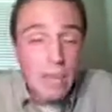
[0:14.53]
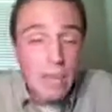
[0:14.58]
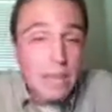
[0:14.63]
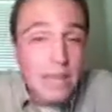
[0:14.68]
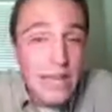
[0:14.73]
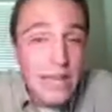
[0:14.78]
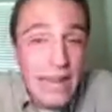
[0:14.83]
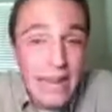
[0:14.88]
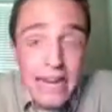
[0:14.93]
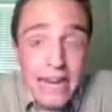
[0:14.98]

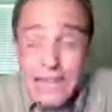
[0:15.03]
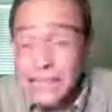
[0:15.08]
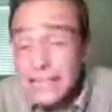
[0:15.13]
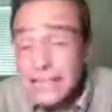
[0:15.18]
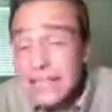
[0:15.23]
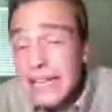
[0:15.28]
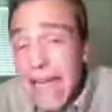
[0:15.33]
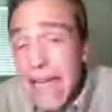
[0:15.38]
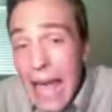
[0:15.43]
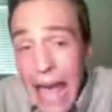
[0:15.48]
up-to-date
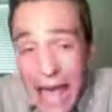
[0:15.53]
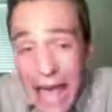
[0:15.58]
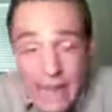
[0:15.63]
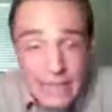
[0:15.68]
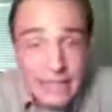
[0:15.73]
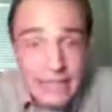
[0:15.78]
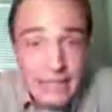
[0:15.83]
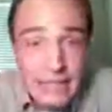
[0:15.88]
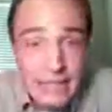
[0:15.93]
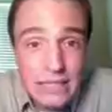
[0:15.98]
instant
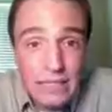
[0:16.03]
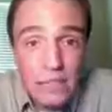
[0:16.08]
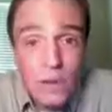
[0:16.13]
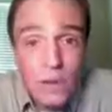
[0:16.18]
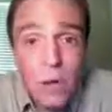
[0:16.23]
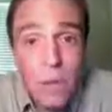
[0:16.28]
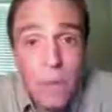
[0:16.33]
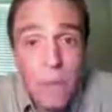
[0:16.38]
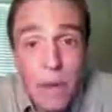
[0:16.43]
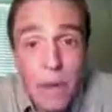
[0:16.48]
access
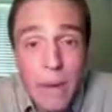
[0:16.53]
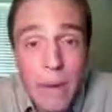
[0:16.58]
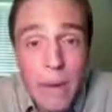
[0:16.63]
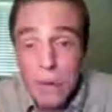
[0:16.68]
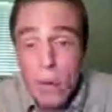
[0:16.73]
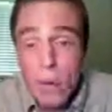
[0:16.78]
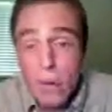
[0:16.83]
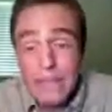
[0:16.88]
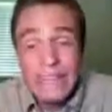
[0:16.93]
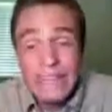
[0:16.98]
to all my
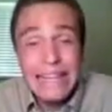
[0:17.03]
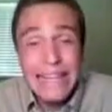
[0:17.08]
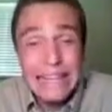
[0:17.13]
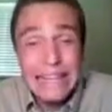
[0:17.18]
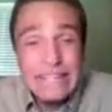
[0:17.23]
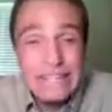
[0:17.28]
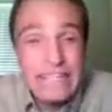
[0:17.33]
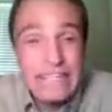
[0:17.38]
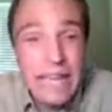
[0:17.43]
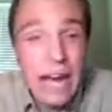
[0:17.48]

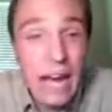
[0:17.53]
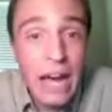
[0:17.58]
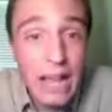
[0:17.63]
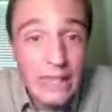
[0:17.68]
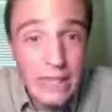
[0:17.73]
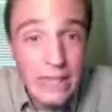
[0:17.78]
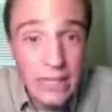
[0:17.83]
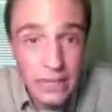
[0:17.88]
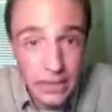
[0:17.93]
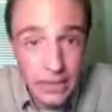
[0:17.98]
latest
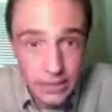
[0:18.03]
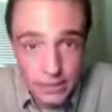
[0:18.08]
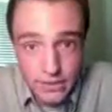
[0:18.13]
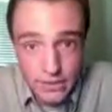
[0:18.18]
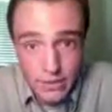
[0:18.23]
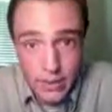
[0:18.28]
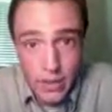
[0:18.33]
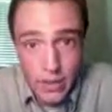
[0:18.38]
content.